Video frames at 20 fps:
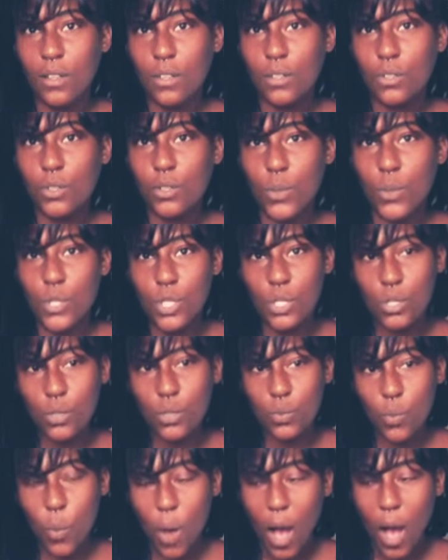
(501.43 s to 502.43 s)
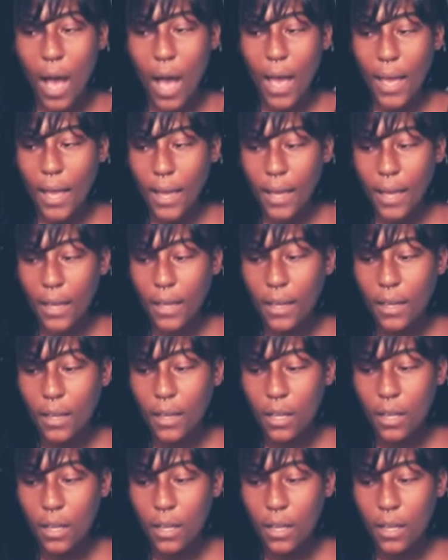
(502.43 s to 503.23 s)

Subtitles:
to which is why